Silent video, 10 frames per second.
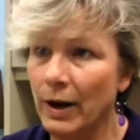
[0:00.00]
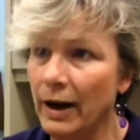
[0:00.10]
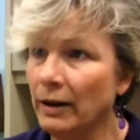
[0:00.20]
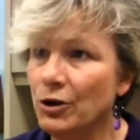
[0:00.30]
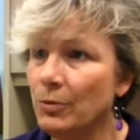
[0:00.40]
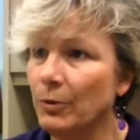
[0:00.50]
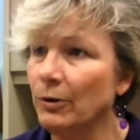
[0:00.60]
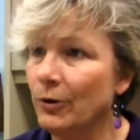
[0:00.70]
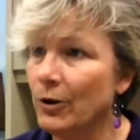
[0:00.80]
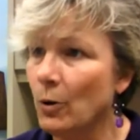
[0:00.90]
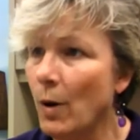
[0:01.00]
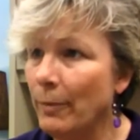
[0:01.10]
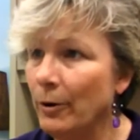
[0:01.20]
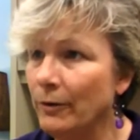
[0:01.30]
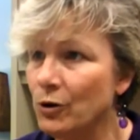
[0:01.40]
eligible for the
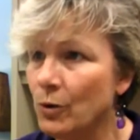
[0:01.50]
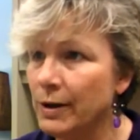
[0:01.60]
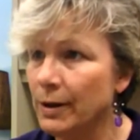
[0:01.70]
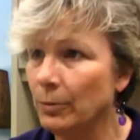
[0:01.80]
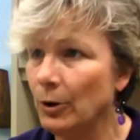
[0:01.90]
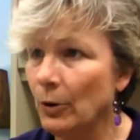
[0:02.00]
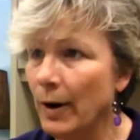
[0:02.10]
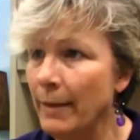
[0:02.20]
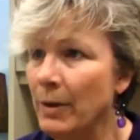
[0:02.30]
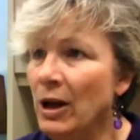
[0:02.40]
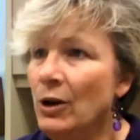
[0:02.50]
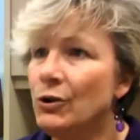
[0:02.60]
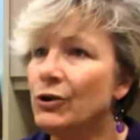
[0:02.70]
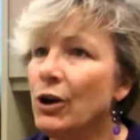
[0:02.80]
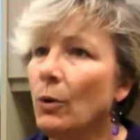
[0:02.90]
cooperative short sale program.
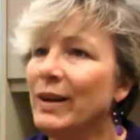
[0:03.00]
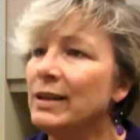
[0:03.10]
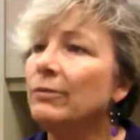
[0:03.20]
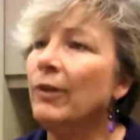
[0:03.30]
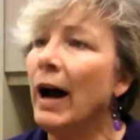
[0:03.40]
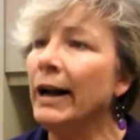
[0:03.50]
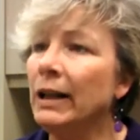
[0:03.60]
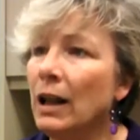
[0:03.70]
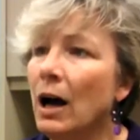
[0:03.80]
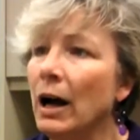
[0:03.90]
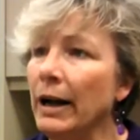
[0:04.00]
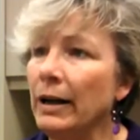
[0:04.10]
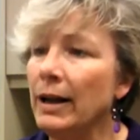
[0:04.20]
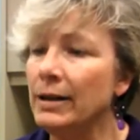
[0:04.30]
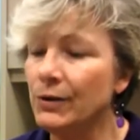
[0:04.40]
So it's a fine
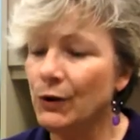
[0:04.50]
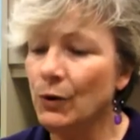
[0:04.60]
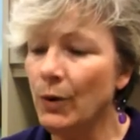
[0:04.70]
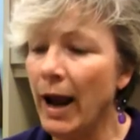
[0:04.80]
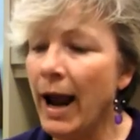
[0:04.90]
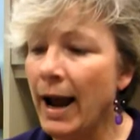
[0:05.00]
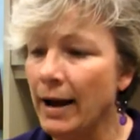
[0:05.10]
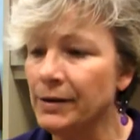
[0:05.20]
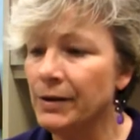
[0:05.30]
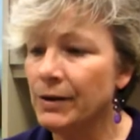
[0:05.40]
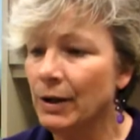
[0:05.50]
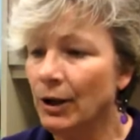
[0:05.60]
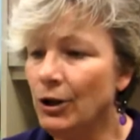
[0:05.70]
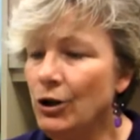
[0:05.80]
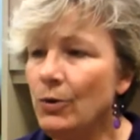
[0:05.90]
line. As soon as
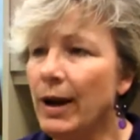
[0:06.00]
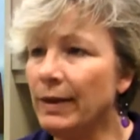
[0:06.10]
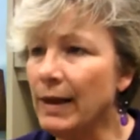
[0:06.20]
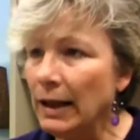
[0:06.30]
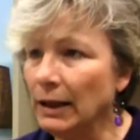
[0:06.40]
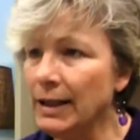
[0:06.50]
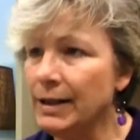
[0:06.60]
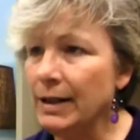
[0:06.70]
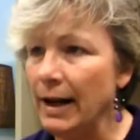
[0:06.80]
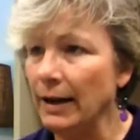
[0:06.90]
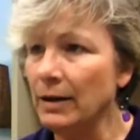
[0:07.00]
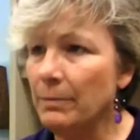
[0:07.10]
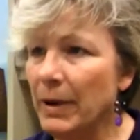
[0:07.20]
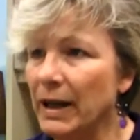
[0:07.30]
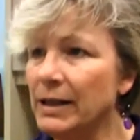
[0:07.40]
you get that listing, the
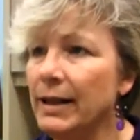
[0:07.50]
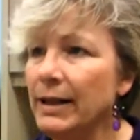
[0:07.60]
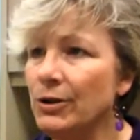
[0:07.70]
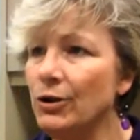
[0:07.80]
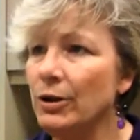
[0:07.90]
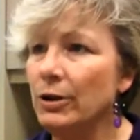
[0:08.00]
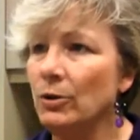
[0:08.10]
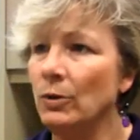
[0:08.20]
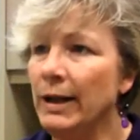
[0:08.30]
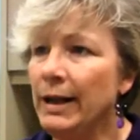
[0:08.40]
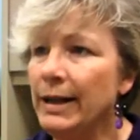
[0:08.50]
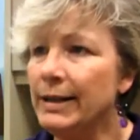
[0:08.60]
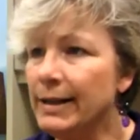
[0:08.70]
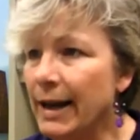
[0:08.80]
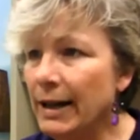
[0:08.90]
best thing to do
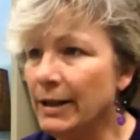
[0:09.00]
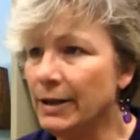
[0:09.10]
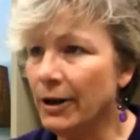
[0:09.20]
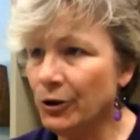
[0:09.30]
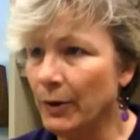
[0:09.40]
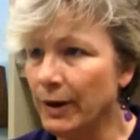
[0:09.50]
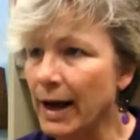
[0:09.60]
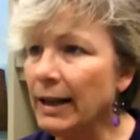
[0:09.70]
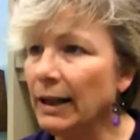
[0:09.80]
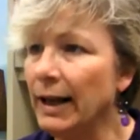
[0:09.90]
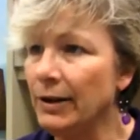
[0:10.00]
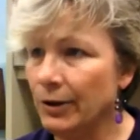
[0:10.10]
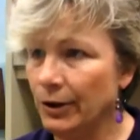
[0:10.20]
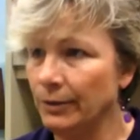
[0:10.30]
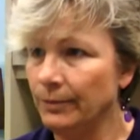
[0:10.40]
is get in touch with that
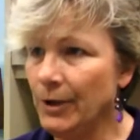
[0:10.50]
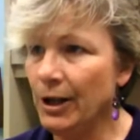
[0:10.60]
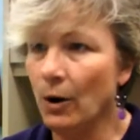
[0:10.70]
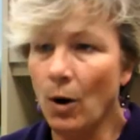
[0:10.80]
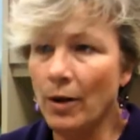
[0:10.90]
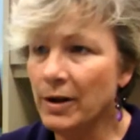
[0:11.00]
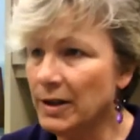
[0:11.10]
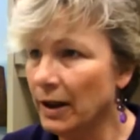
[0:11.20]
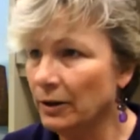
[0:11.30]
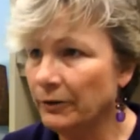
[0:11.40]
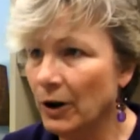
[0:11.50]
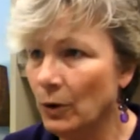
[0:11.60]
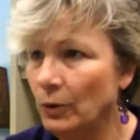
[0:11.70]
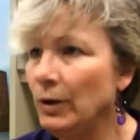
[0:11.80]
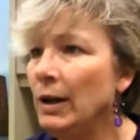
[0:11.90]
lender, on the
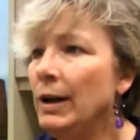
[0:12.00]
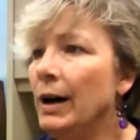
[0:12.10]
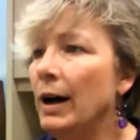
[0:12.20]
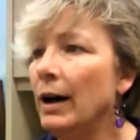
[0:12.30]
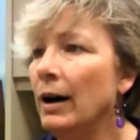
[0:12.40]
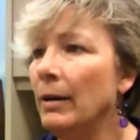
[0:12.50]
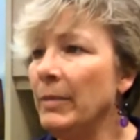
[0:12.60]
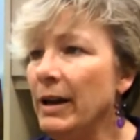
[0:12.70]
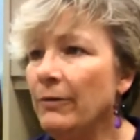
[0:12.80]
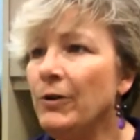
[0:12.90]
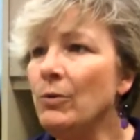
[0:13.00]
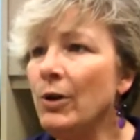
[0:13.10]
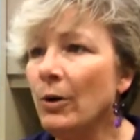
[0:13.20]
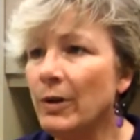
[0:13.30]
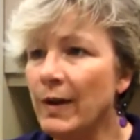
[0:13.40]
telephone. If you
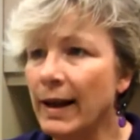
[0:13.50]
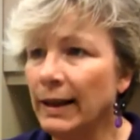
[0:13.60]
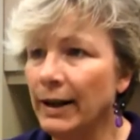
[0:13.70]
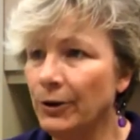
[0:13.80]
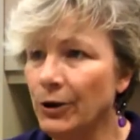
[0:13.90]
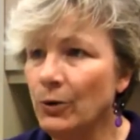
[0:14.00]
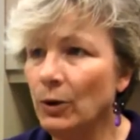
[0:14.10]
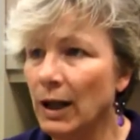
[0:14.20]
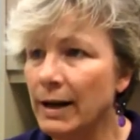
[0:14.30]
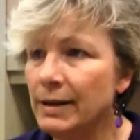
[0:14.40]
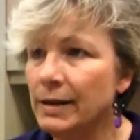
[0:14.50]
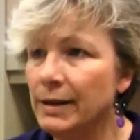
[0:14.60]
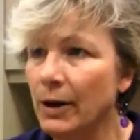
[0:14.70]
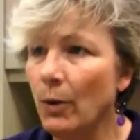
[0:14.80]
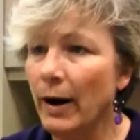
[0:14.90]
know that that lender utilizes
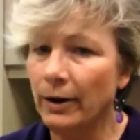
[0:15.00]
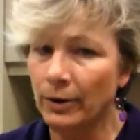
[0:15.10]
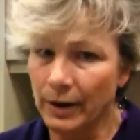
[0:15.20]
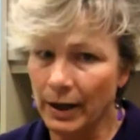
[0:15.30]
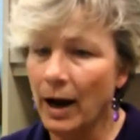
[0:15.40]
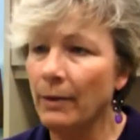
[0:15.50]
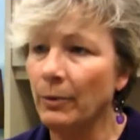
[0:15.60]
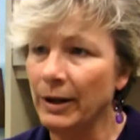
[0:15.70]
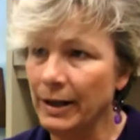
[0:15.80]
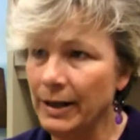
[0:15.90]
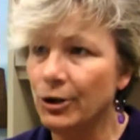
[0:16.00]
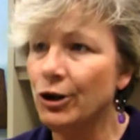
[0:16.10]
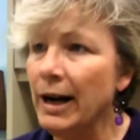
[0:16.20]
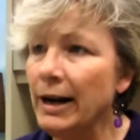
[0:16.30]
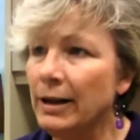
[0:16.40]
Equator, then I would
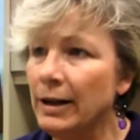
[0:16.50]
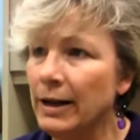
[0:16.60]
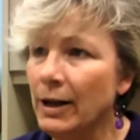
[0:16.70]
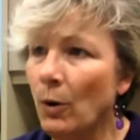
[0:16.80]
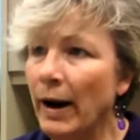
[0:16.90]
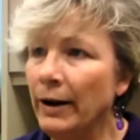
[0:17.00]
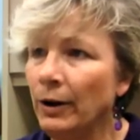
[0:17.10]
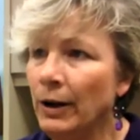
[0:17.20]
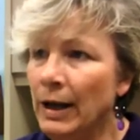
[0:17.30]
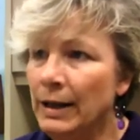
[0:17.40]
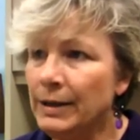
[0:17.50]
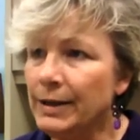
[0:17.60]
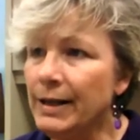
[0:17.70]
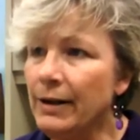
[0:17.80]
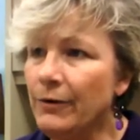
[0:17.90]
initiate it in Equator to
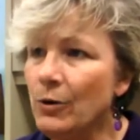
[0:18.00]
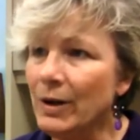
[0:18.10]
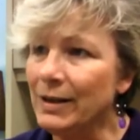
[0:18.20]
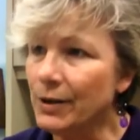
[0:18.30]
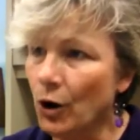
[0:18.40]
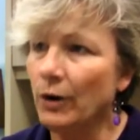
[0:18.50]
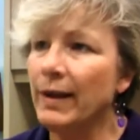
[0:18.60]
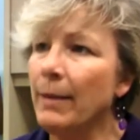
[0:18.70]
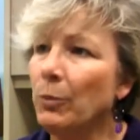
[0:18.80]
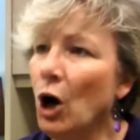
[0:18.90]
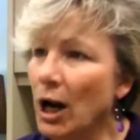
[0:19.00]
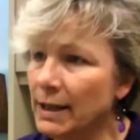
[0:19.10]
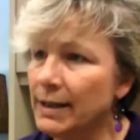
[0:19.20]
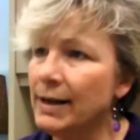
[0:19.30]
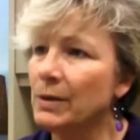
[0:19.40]
see if you can start that
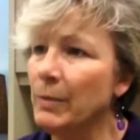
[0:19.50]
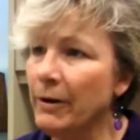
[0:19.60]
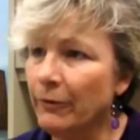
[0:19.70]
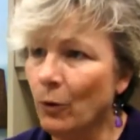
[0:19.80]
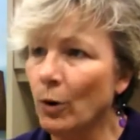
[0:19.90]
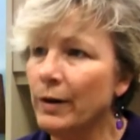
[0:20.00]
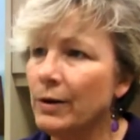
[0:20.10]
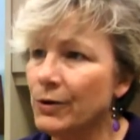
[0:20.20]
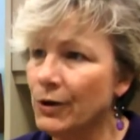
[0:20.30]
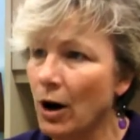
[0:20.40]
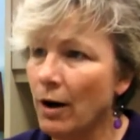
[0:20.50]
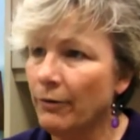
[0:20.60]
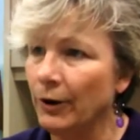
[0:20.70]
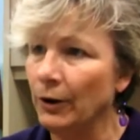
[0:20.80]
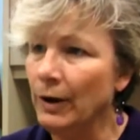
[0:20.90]
process before there's an
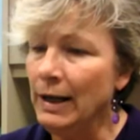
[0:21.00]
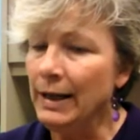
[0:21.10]
offer.